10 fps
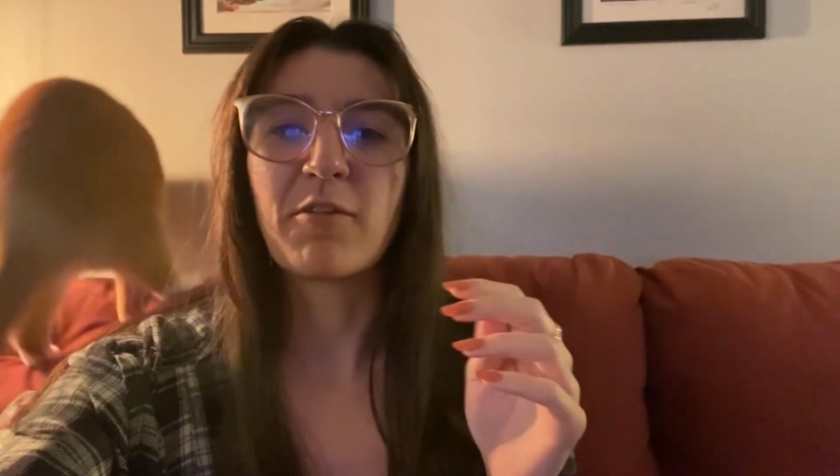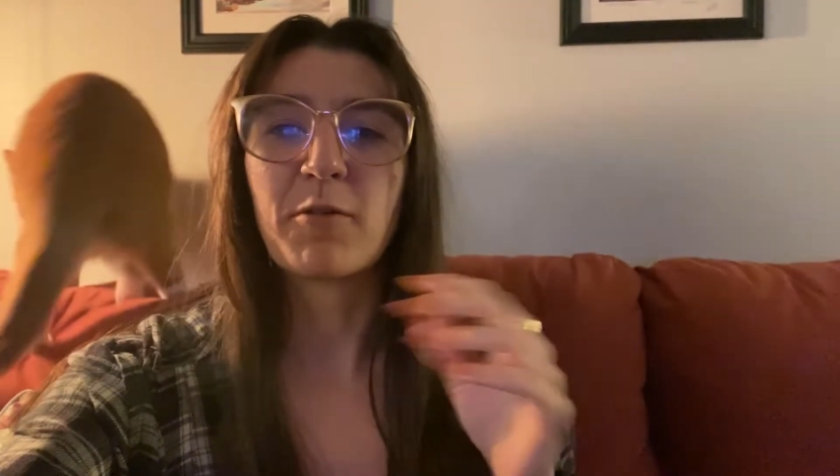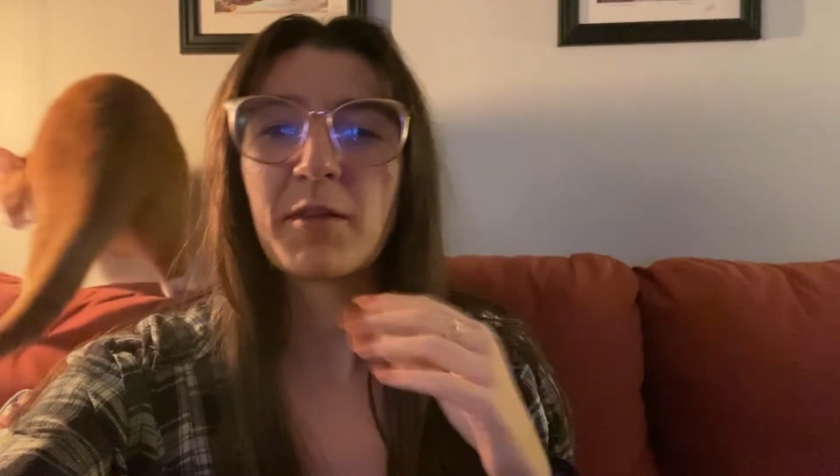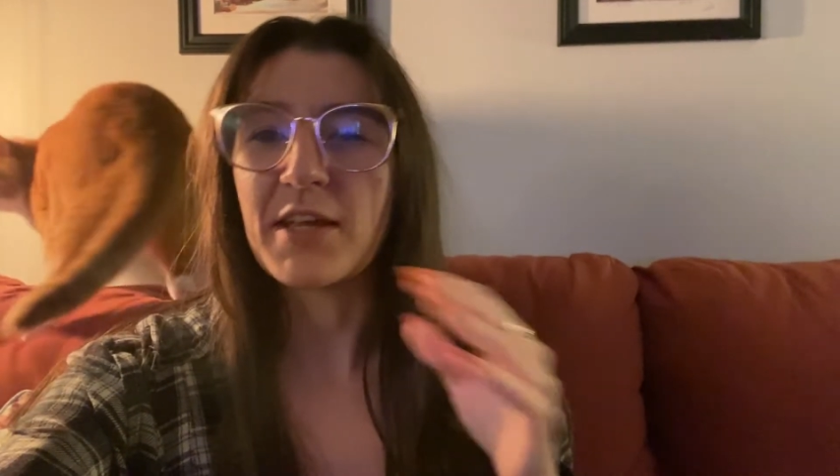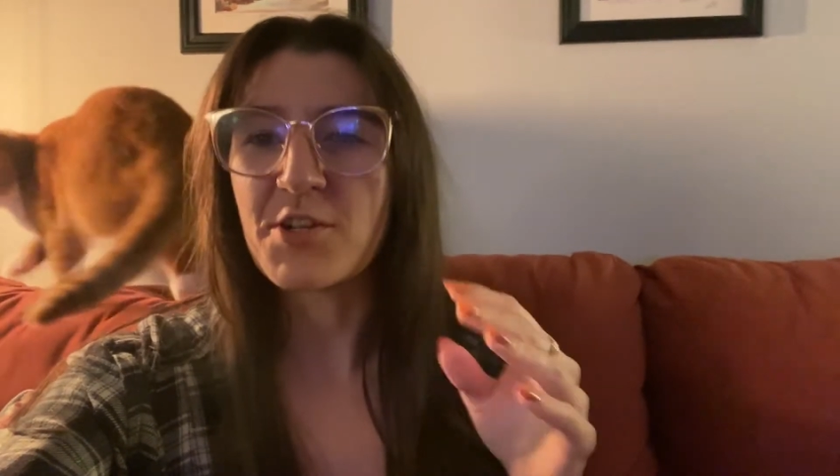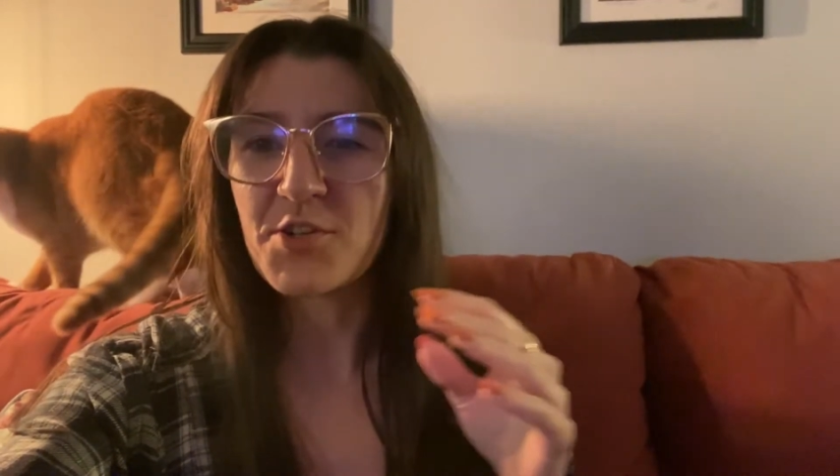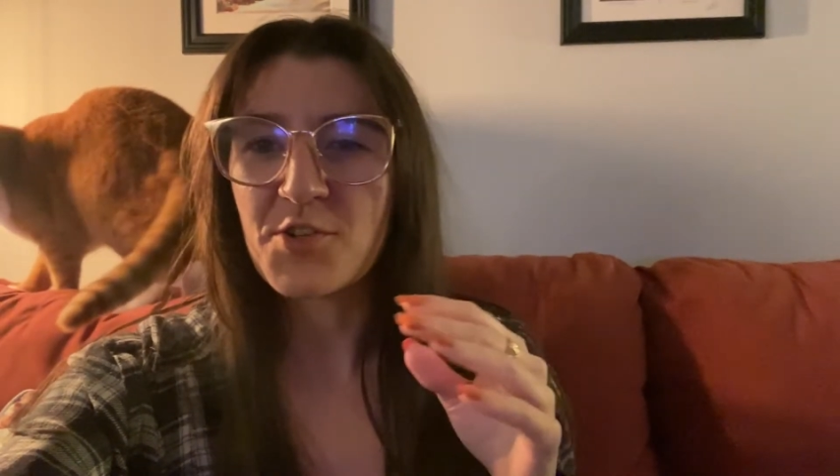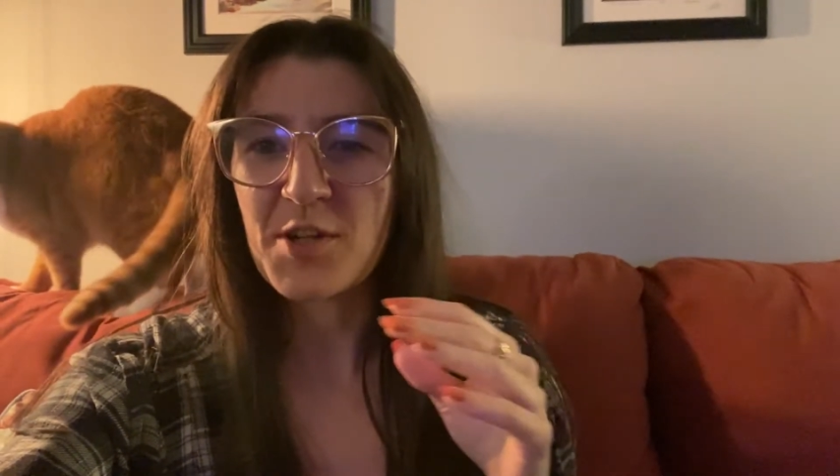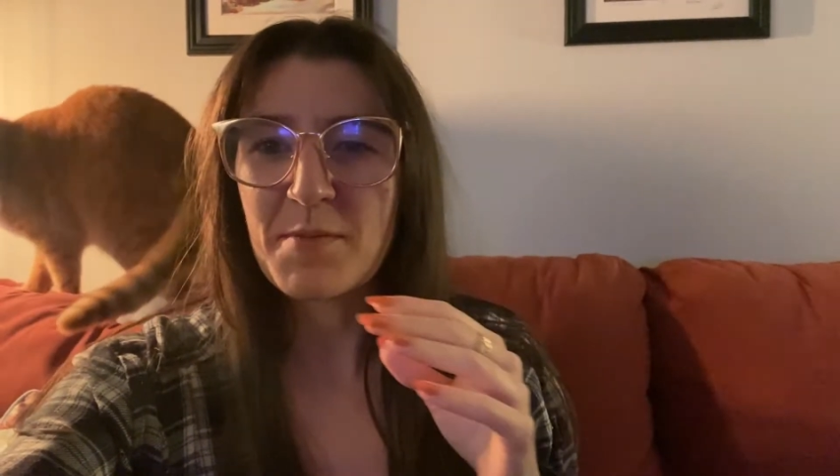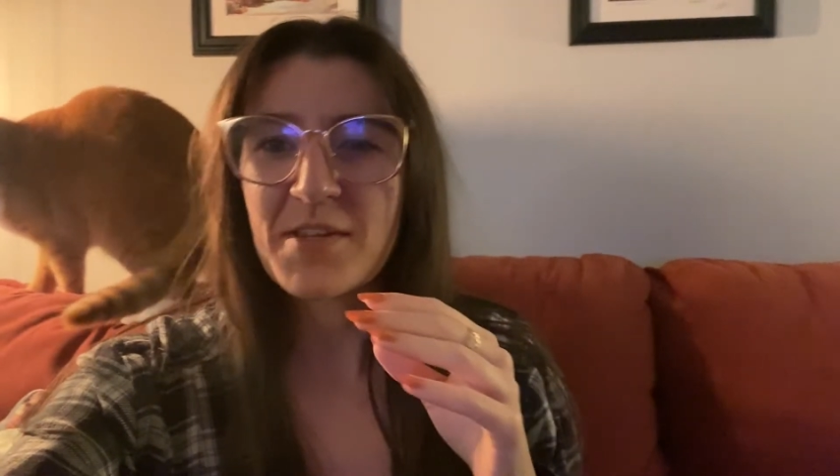
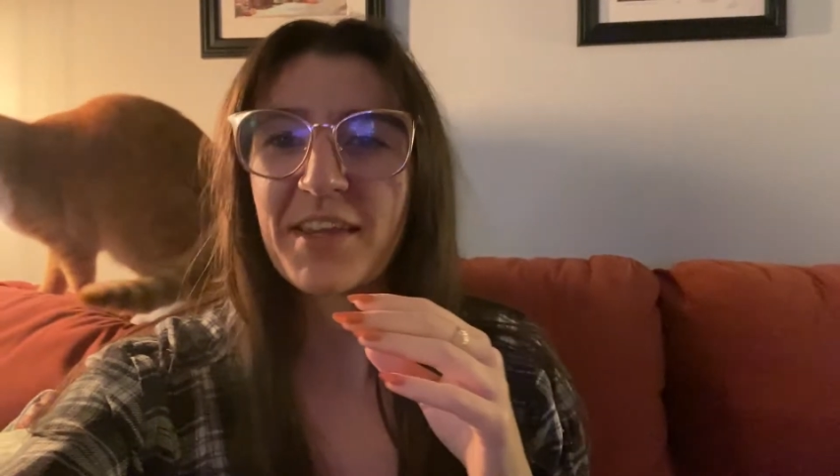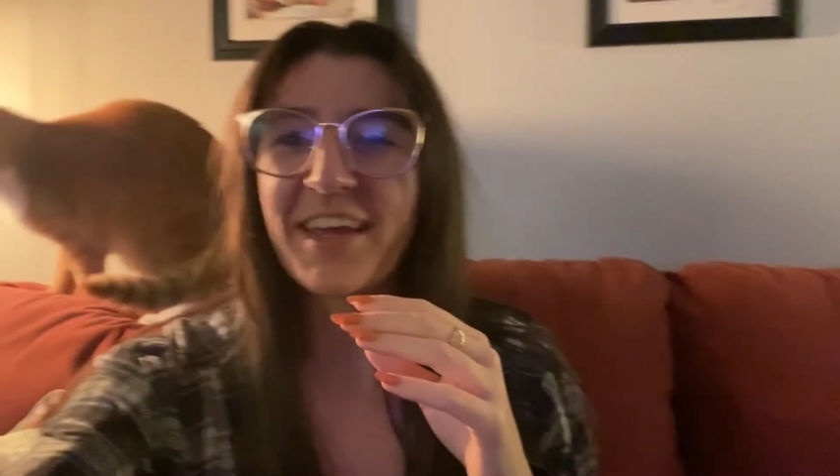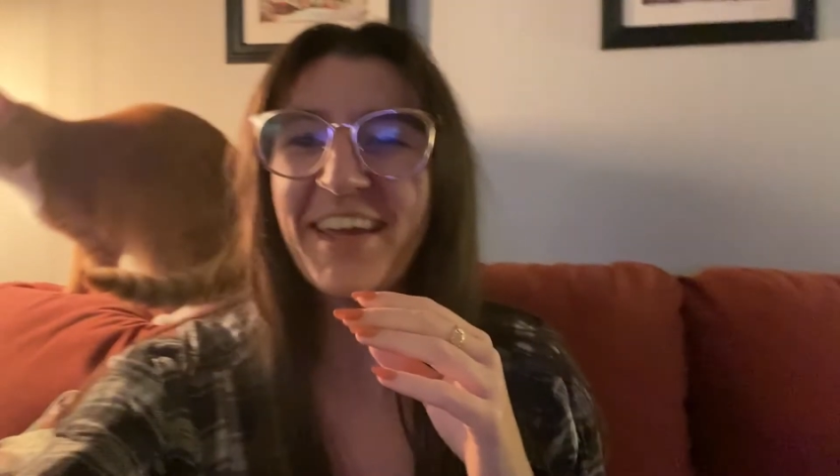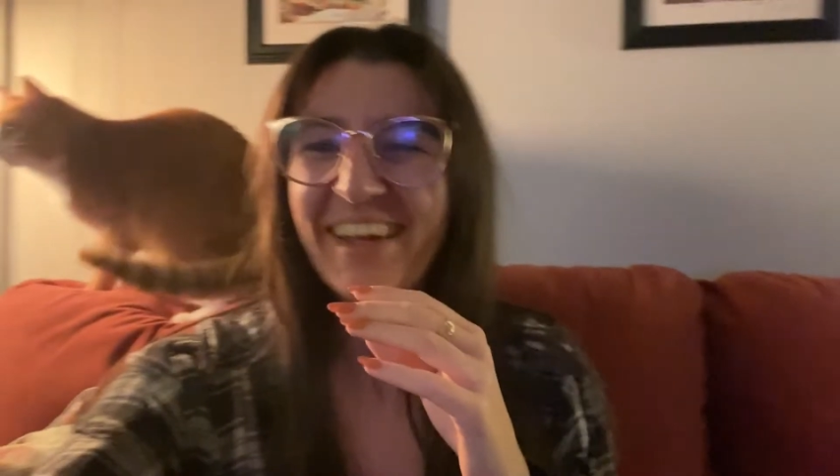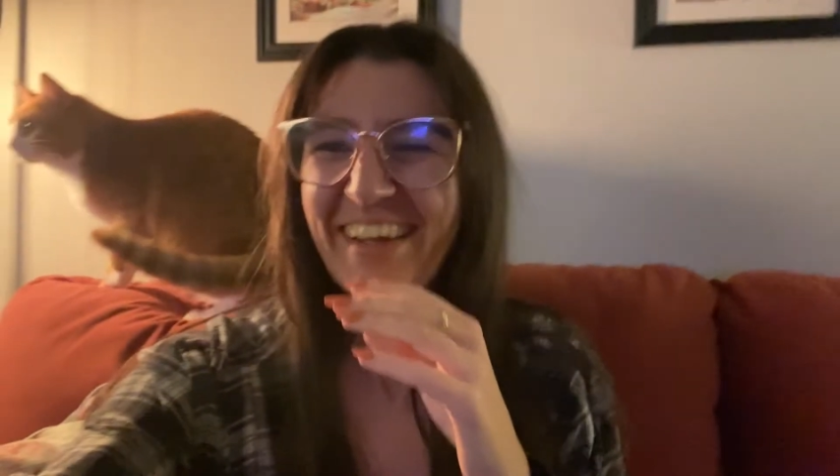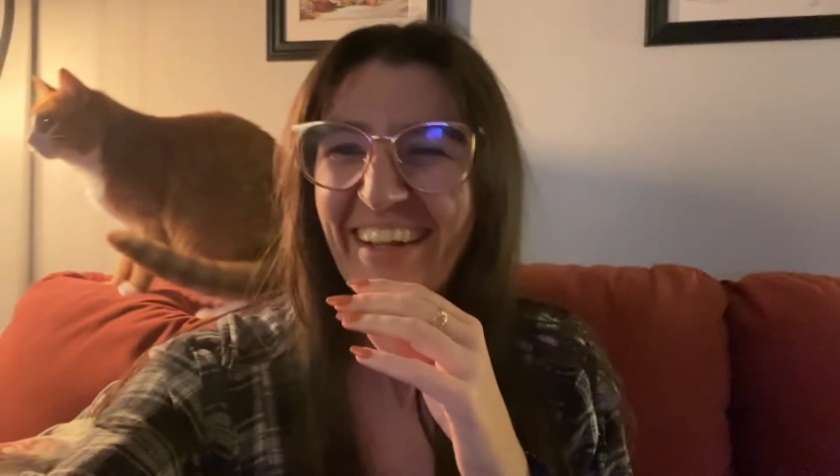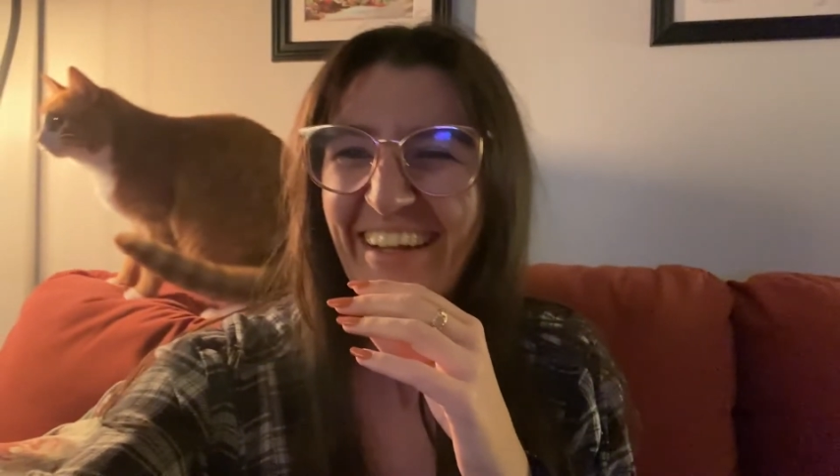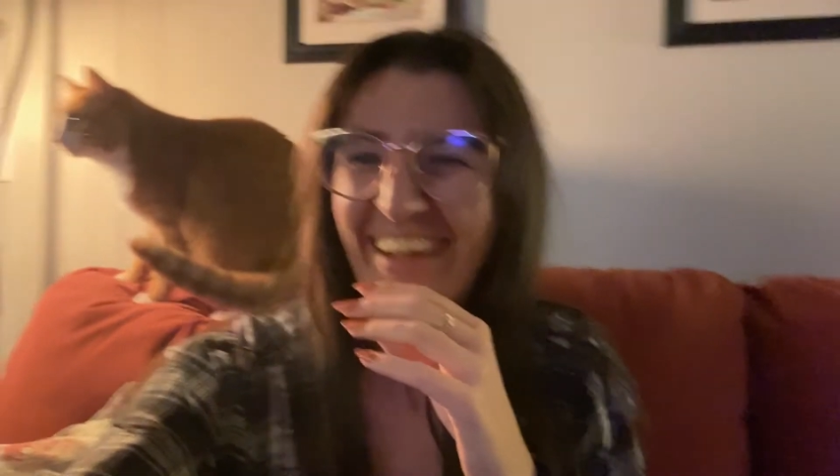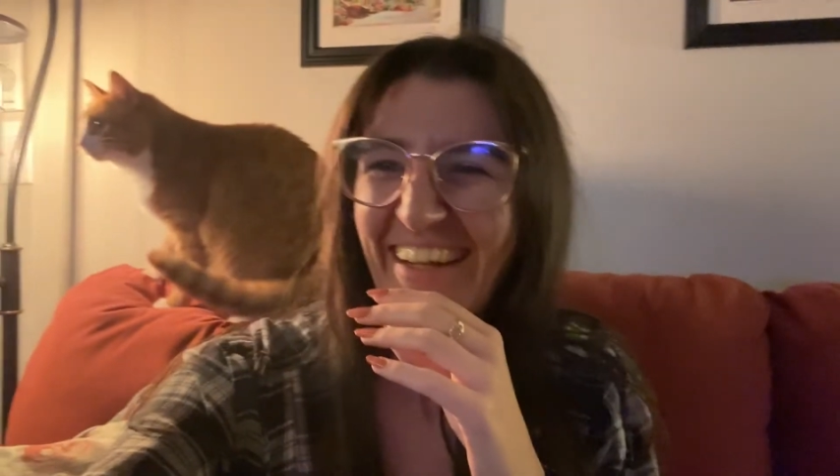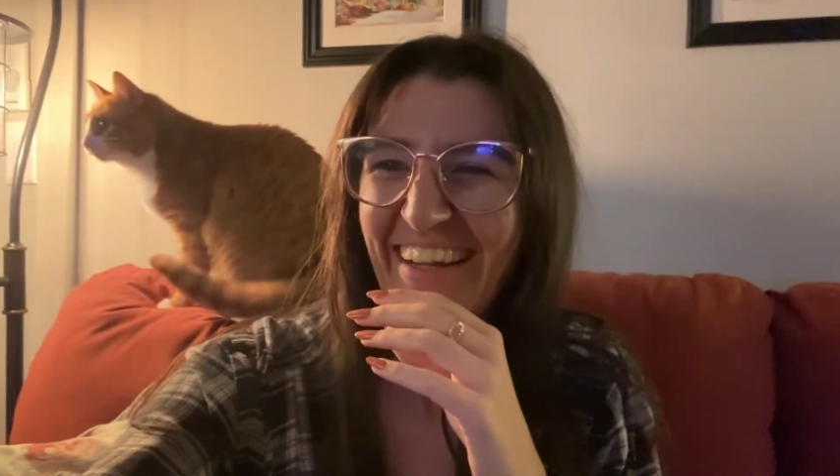relationships and like